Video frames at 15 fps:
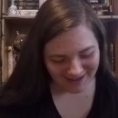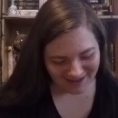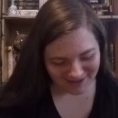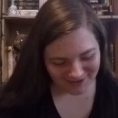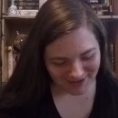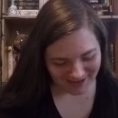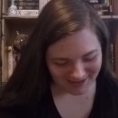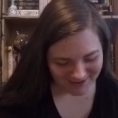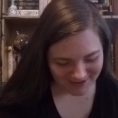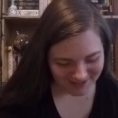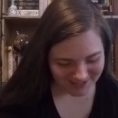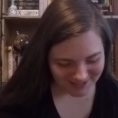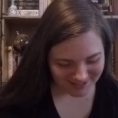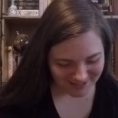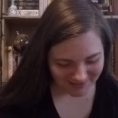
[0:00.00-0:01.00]
okay,
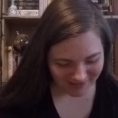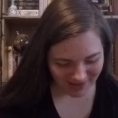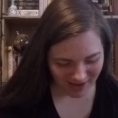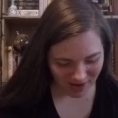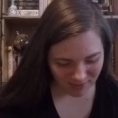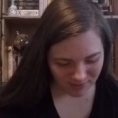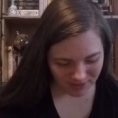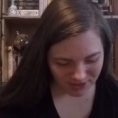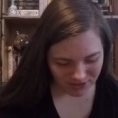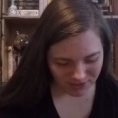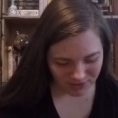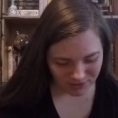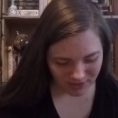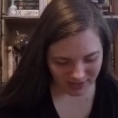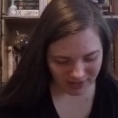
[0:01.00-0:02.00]
question seven: How much do
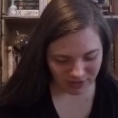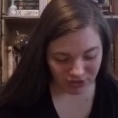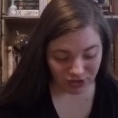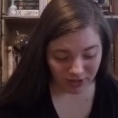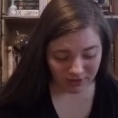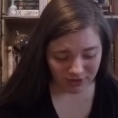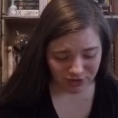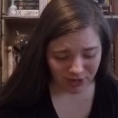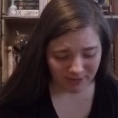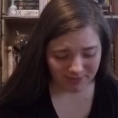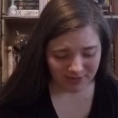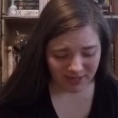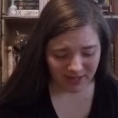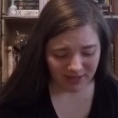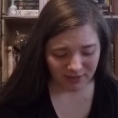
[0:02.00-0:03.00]
you like charity
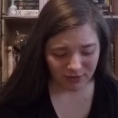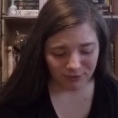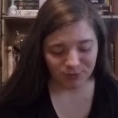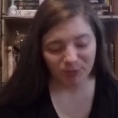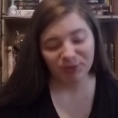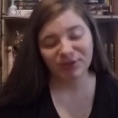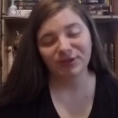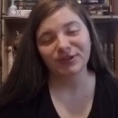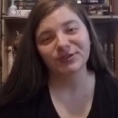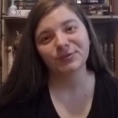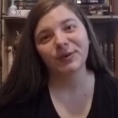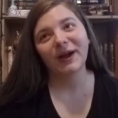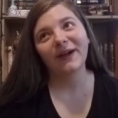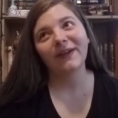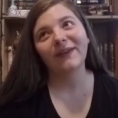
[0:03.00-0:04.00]
shops and used bookstores?
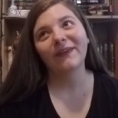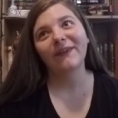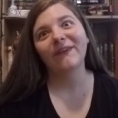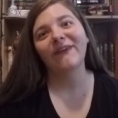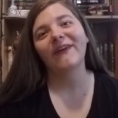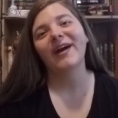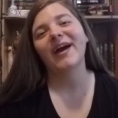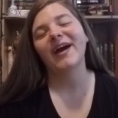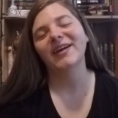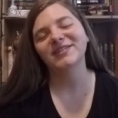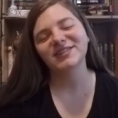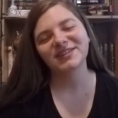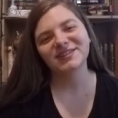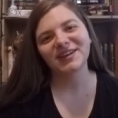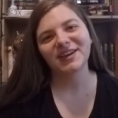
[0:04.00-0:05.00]
Well, as
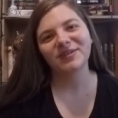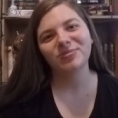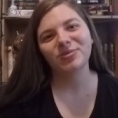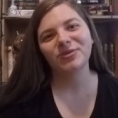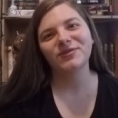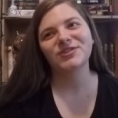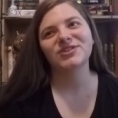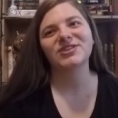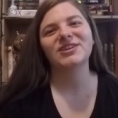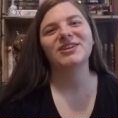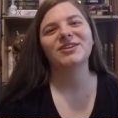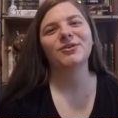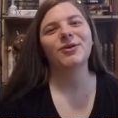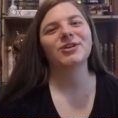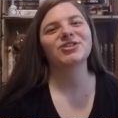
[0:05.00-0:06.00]
I said previously
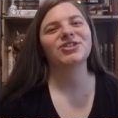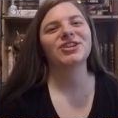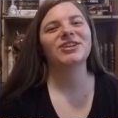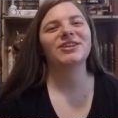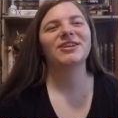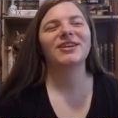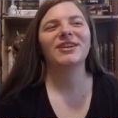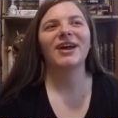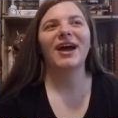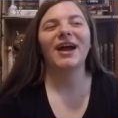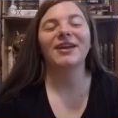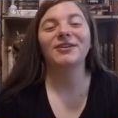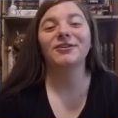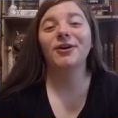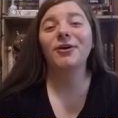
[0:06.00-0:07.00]
in a question, I
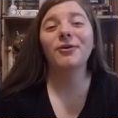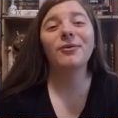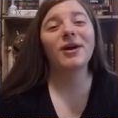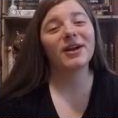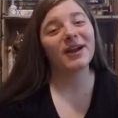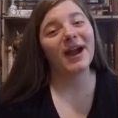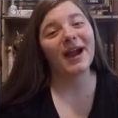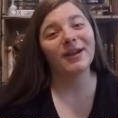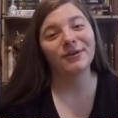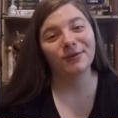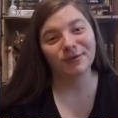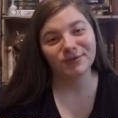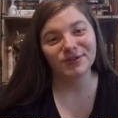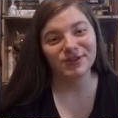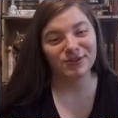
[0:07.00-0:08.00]
know a guy who
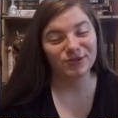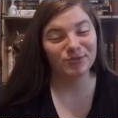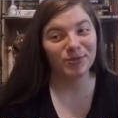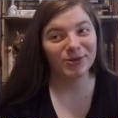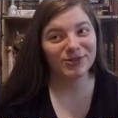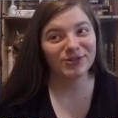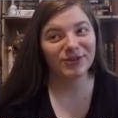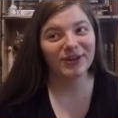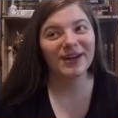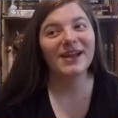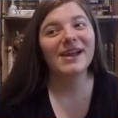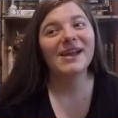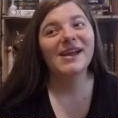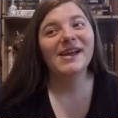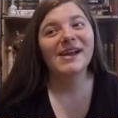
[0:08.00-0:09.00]
owns a used bookstore,
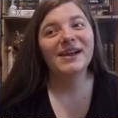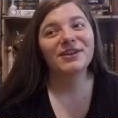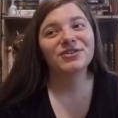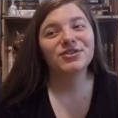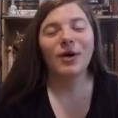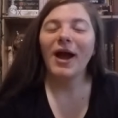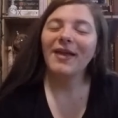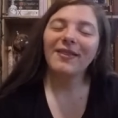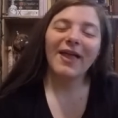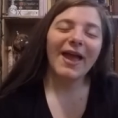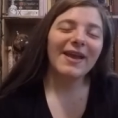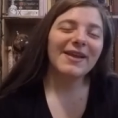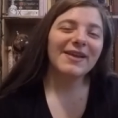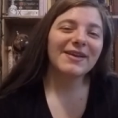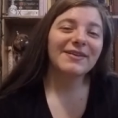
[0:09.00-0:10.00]
so I
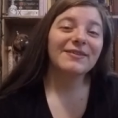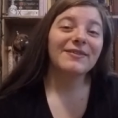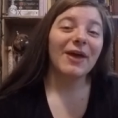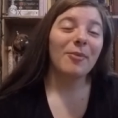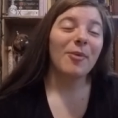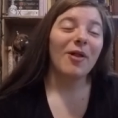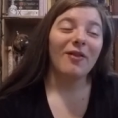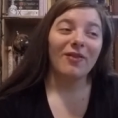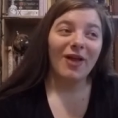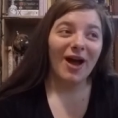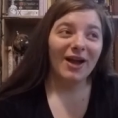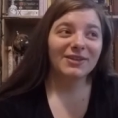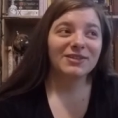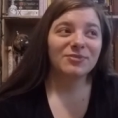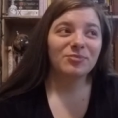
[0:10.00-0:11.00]
like them a
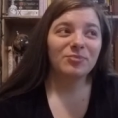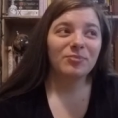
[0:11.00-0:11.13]
lot.